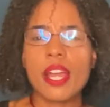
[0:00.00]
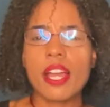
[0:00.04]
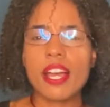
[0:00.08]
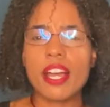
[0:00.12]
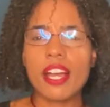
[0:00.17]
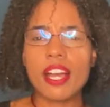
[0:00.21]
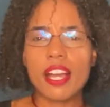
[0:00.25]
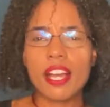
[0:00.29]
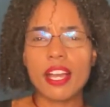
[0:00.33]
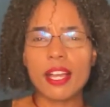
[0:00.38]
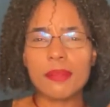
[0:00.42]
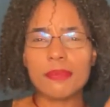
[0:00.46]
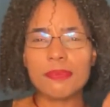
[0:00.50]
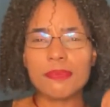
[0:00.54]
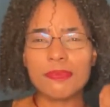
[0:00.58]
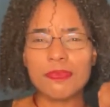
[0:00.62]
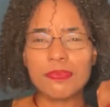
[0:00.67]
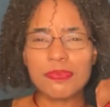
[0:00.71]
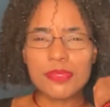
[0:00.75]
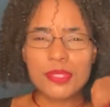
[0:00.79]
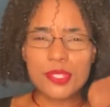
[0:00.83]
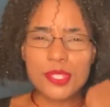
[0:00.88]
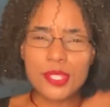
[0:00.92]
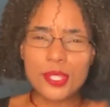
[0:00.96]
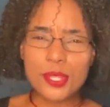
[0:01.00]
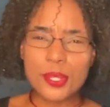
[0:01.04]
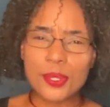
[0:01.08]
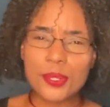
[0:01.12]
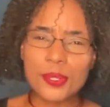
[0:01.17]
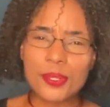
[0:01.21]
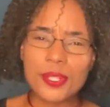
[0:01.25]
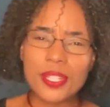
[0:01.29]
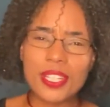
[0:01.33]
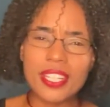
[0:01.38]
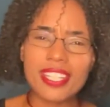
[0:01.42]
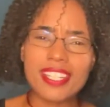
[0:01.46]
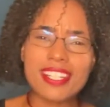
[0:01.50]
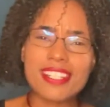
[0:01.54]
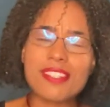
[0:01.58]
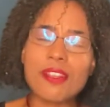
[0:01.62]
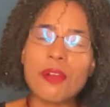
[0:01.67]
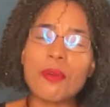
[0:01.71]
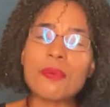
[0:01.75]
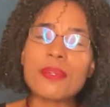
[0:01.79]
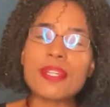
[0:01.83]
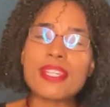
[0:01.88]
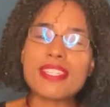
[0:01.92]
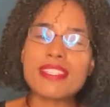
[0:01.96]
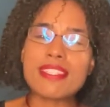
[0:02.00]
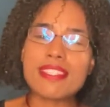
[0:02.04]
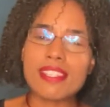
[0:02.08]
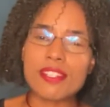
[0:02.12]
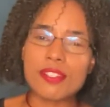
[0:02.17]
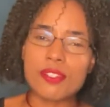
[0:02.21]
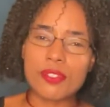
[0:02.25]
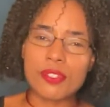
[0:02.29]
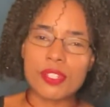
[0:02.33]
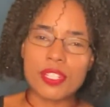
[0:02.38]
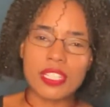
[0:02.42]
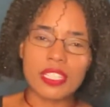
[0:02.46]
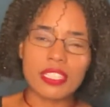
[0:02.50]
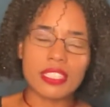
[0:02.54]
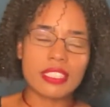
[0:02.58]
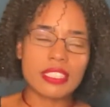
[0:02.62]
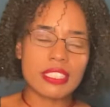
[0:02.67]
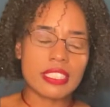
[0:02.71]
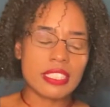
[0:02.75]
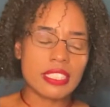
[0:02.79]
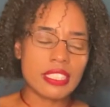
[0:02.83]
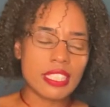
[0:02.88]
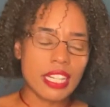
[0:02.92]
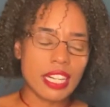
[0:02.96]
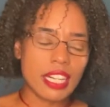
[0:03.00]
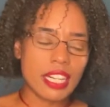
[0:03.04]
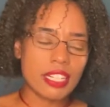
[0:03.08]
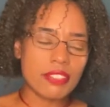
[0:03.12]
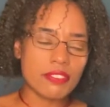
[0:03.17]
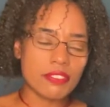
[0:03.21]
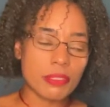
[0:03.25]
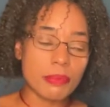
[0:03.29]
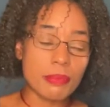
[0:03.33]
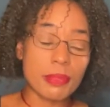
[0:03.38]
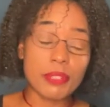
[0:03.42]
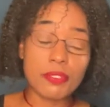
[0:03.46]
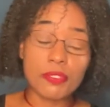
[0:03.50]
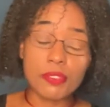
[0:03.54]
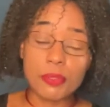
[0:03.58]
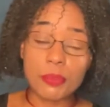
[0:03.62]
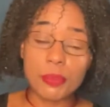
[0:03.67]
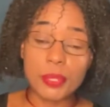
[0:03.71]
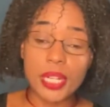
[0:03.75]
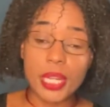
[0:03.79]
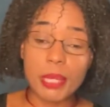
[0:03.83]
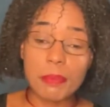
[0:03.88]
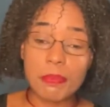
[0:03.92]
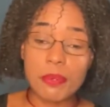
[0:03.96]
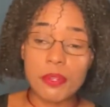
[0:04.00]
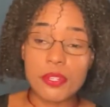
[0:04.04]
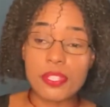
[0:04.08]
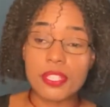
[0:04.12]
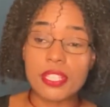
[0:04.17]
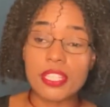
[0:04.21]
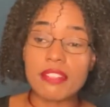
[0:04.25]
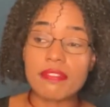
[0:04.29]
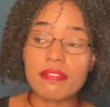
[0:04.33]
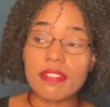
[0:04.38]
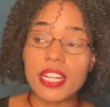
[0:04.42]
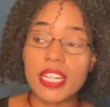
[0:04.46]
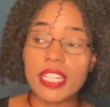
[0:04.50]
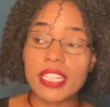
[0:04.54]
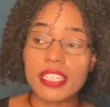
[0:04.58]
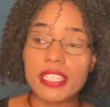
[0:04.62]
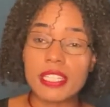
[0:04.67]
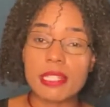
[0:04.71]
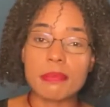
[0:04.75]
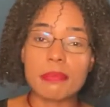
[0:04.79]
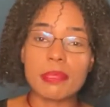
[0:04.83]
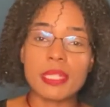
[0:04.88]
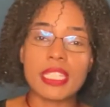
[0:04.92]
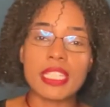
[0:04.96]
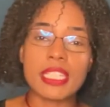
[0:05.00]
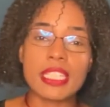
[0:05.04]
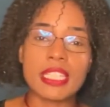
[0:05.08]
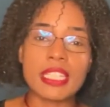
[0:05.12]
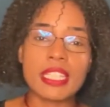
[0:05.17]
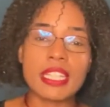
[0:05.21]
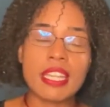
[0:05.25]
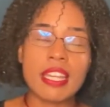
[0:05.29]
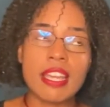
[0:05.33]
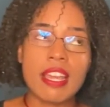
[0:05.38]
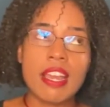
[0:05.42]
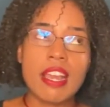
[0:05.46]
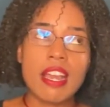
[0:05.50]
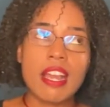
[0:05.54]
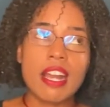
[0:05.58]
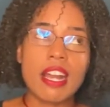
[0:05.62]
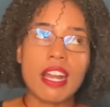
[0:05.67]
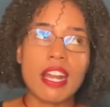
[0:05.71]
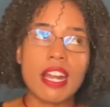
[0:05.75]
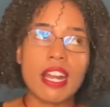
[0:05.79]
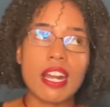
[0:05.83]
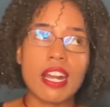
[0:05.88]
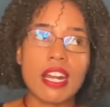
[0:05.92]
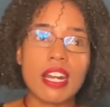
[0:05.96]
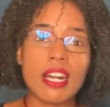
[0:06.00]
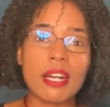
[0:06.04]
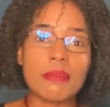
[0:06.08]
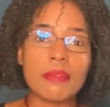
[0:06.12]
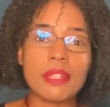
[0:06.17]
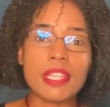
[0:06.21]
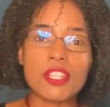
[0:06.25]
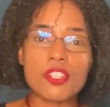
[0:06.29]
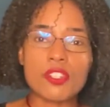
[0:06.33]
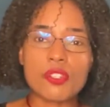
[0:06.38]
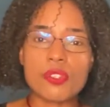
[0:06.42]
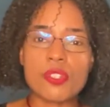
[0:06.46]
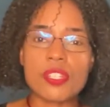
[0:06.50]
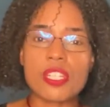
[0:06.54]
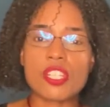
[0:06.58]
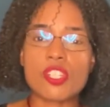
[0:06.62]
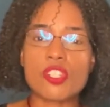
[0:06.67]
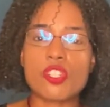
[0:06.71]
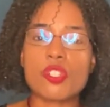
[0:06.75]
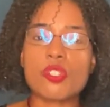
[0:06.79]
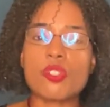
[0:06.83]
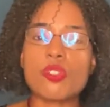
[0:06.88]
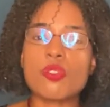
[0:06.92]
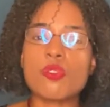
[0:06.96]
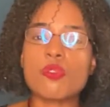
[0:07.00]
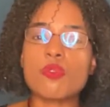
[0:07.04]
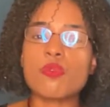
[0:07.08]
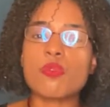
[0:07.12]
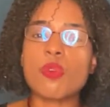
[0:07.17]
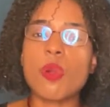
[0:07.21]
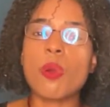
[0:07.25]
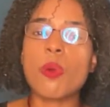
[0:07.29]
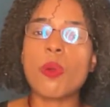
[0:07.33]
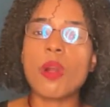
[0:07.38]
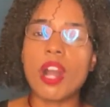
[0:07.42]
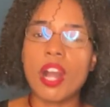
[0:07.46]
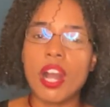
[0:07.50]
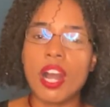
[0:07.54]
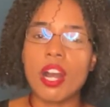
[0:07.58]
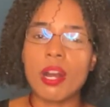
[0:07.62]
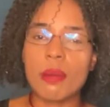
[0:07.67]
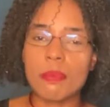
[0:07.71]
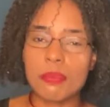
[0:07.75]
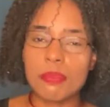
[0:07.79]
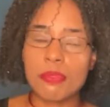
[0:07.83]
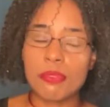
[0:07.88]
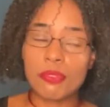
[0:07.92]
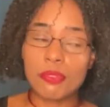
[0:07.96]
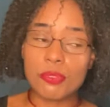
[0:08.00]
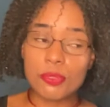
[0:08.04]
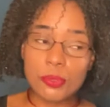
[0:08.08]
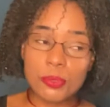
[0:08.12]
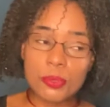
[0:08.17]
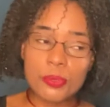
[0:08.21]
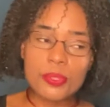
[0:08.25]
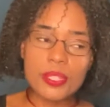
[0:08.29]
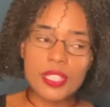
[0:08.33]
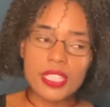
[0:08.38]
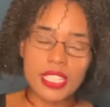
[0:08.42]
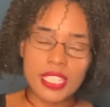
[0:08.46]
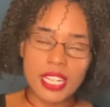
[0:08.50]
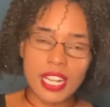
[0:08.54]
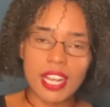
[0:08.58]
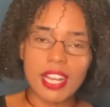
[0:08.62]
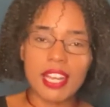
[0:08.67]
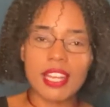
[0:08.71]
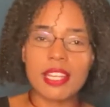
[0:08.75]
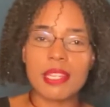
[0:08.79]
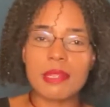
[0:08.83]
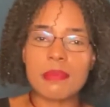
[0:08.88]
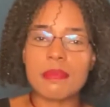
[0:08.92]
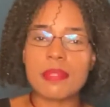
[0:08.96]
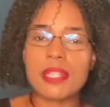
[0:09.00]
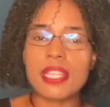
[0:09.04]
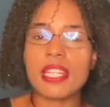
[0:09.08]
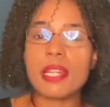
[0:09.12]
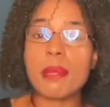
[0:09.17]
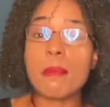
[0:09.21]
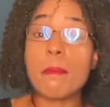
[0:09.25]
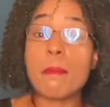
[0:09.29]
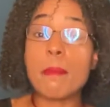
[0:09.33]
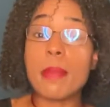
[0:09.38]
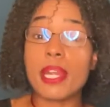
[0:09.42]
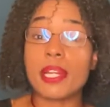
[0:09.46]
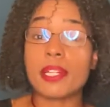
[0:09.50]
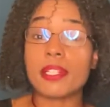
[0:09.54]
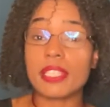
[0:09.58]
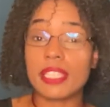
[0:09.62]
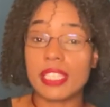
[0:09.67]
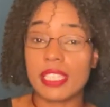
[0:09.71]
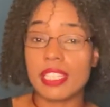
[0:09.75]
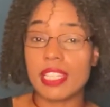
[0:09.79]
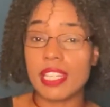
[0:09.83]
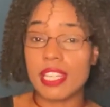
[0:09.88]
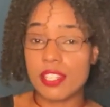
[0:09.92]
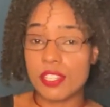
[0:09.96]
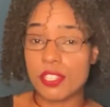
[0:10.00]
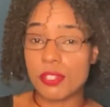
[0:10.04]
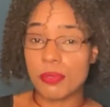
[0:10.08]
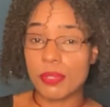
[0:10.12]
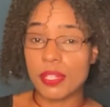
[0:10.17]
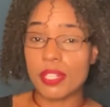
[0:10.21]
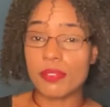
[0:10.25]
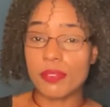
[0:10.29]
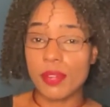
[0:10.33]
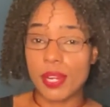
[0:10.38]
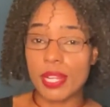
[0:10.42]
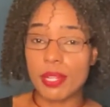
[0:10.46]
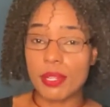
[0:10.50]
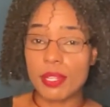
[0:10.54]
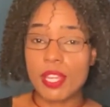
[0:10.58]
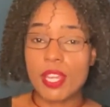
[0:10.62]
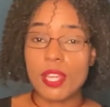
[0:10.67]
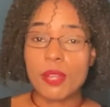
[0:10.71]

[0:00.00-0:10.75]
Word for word: Um, so it is always interesting, uh, for me, for what I personally find to be, um, interesting to grow up through the times in American history, right?